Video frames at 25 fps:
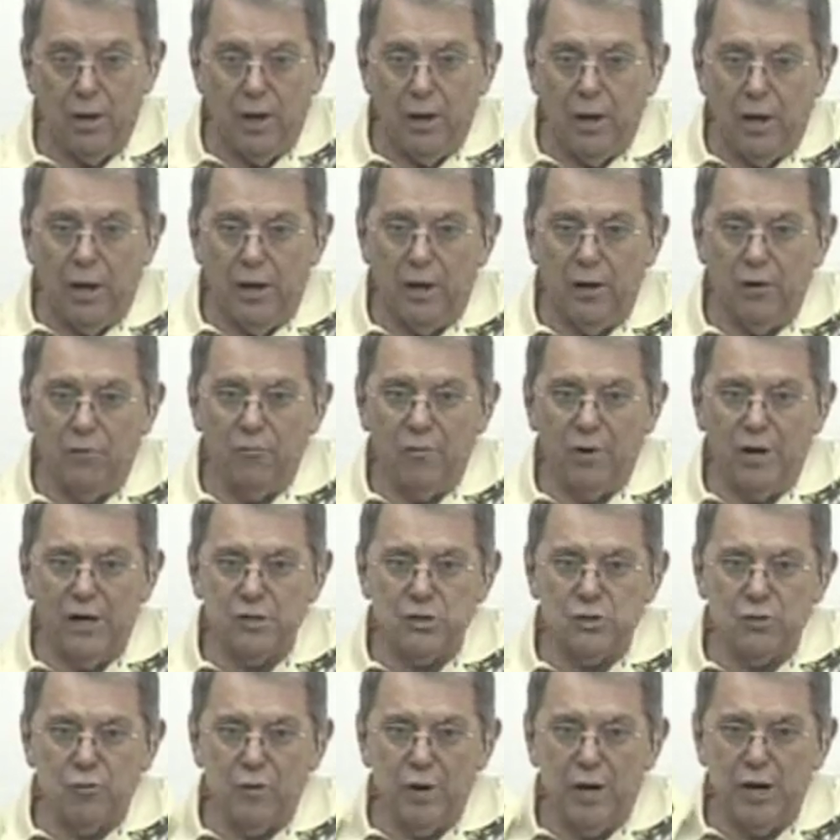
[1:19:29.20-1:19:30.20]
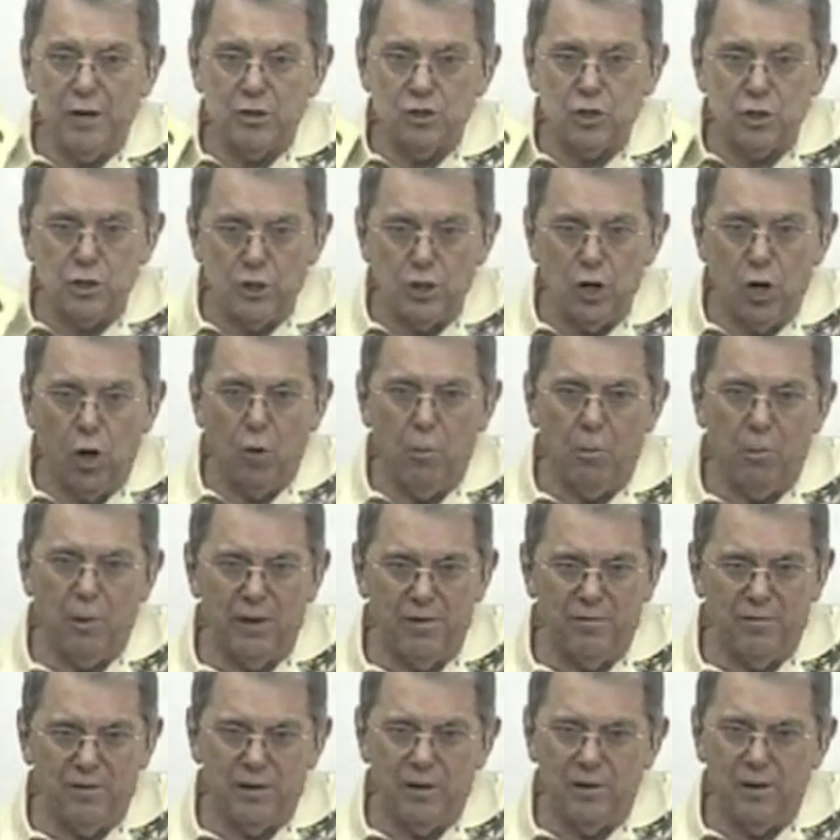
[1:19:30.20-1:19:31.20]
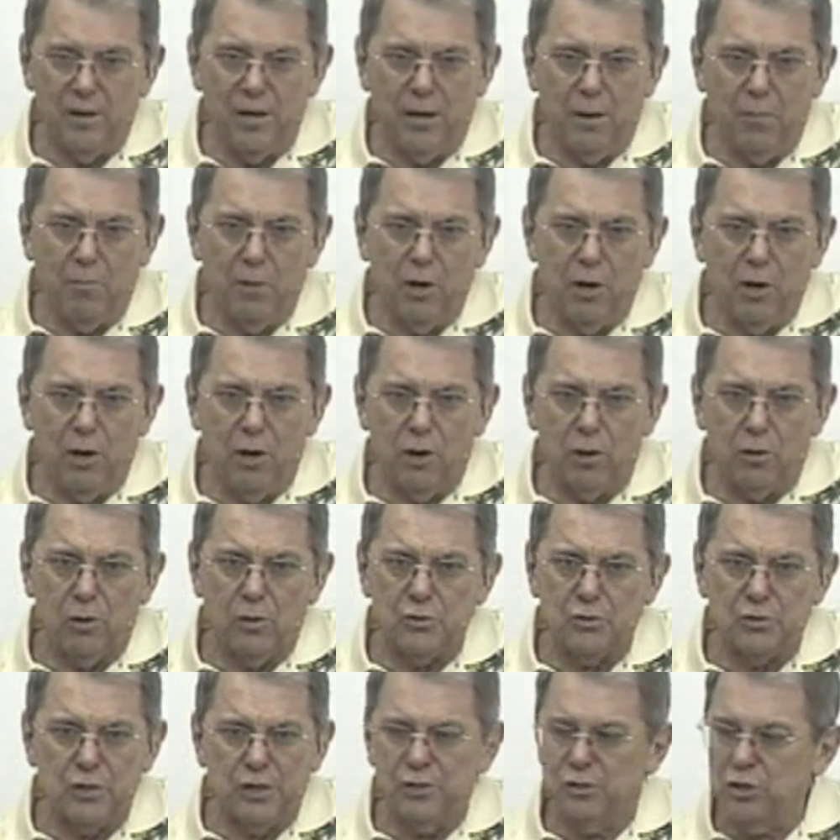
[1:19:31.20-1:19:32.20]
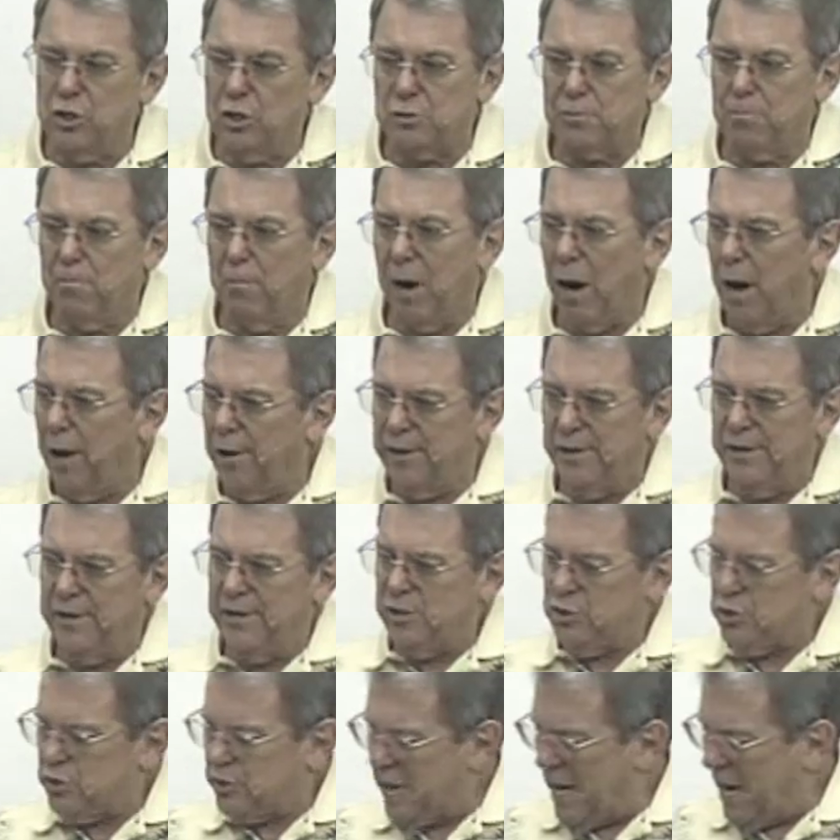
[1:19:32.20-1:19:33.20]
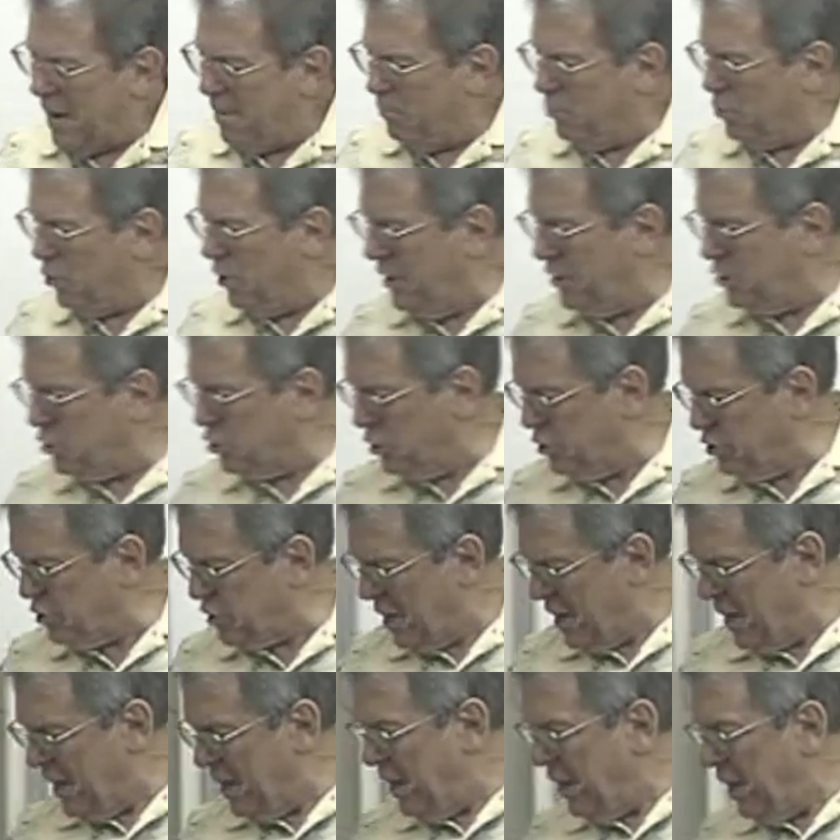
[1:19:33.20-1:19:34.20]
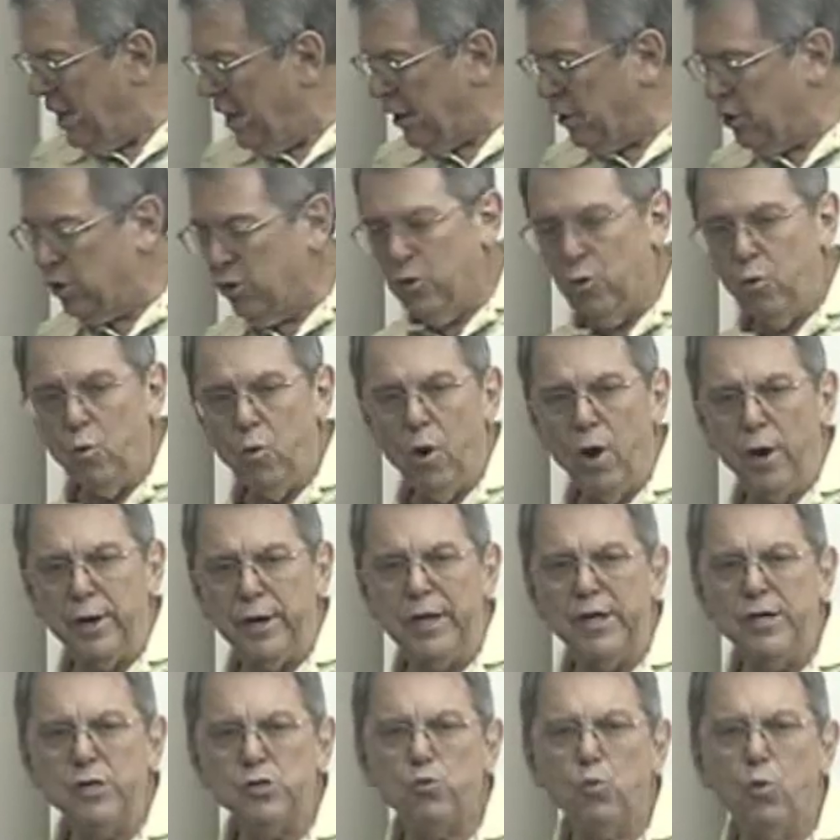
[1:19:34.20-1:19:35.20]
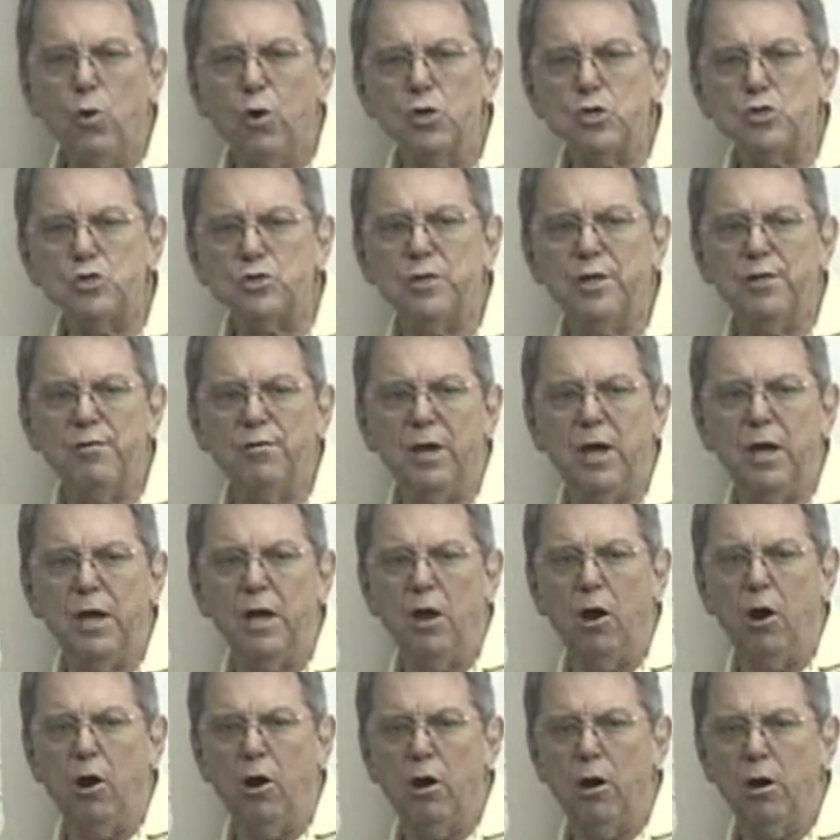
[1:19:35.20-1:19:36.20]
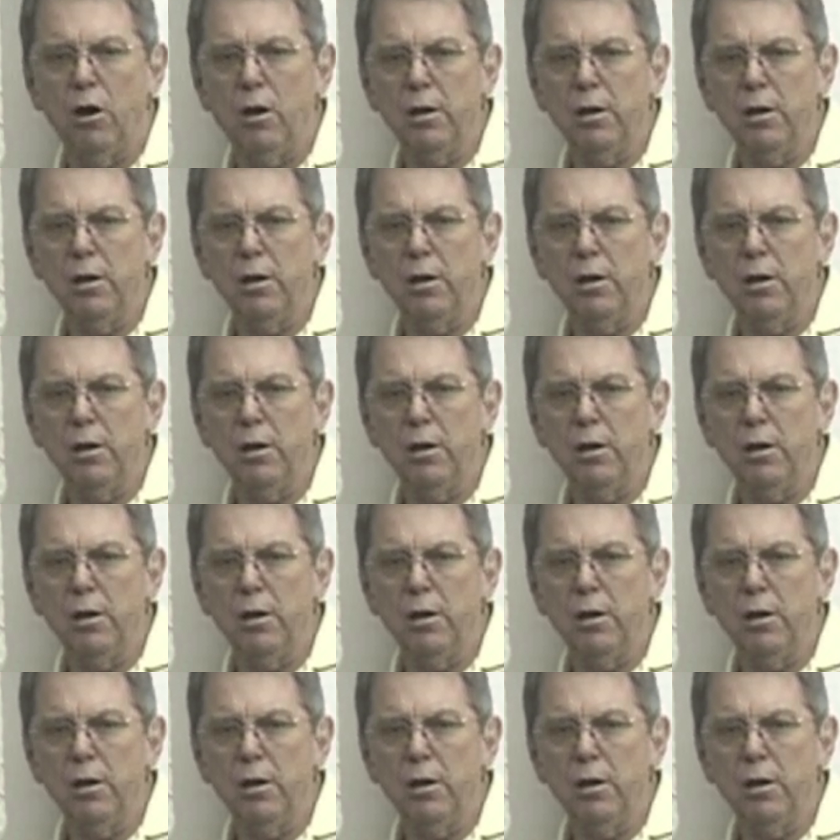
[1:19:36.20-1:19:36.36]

in resurrection, don't believe in any miracles. They're just modernist type preachers. And you know what? He's worse than they are.